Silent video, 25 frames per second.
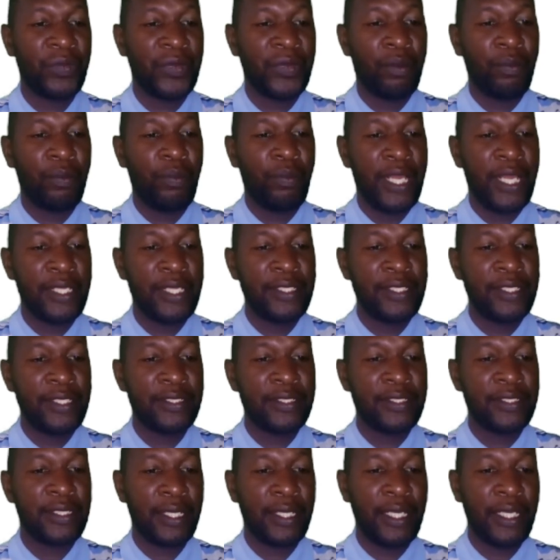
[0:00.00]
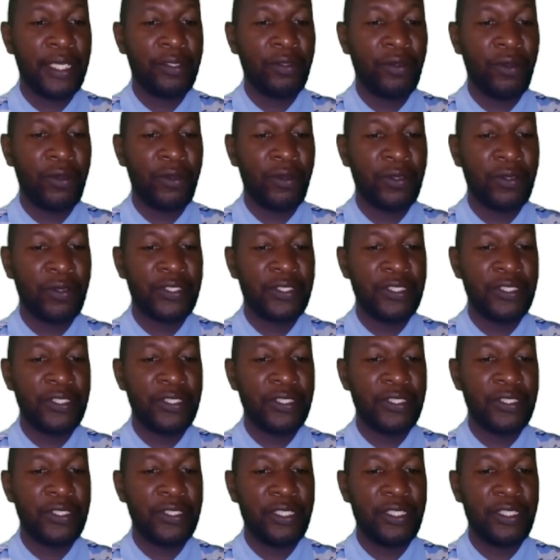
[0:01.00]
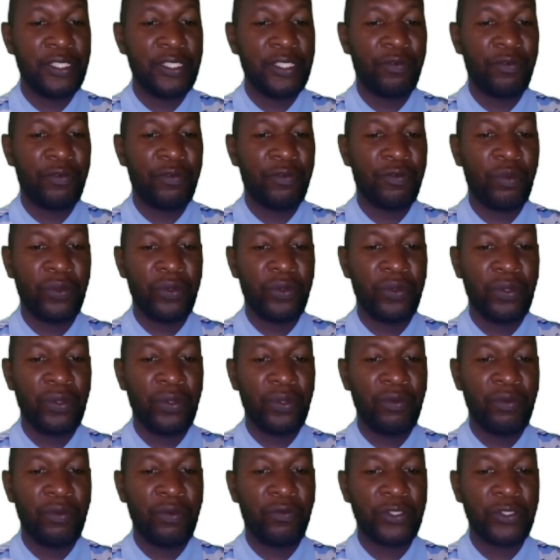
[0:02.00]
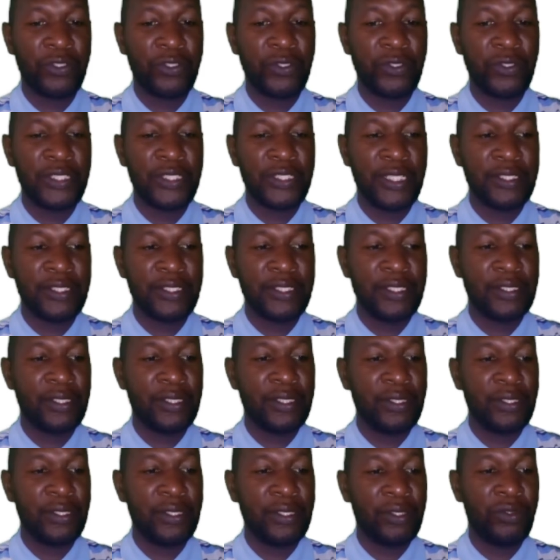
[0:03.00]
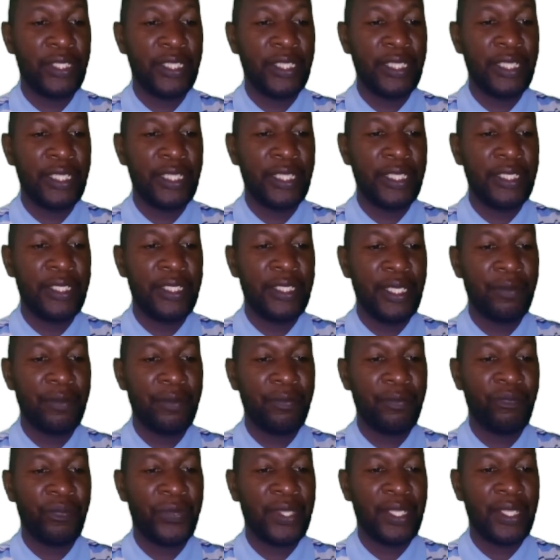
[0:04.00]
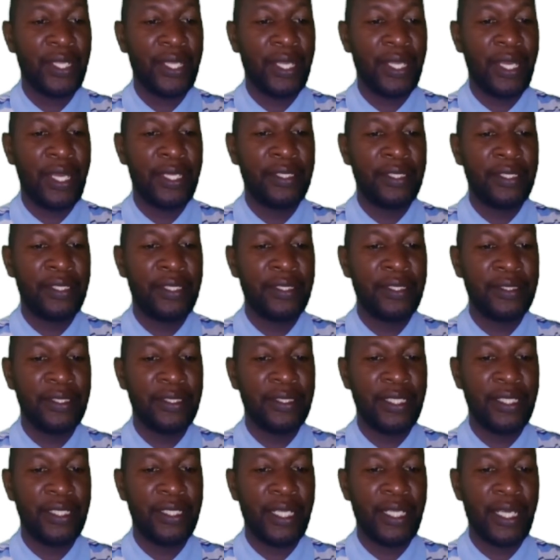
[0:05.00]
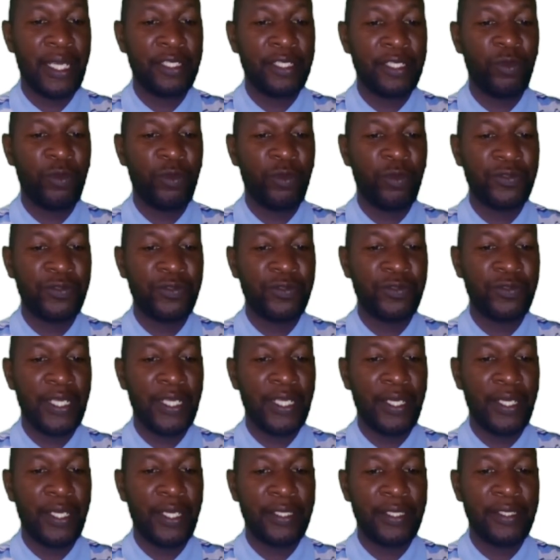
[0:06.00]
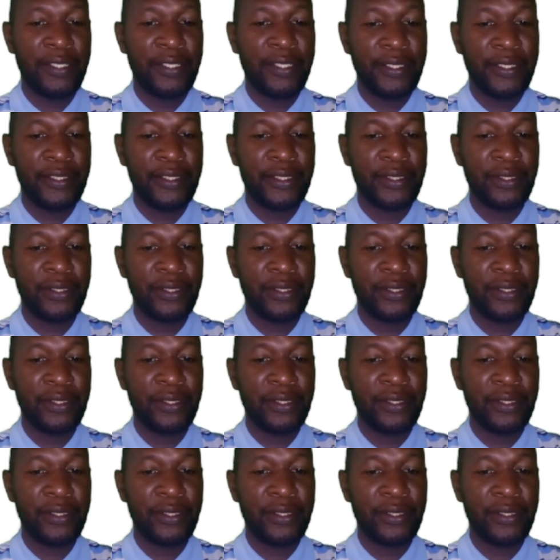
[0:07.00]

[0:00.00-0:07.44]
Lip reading: plants get oxygen from photosynthesis during the day and the atmosphere at night,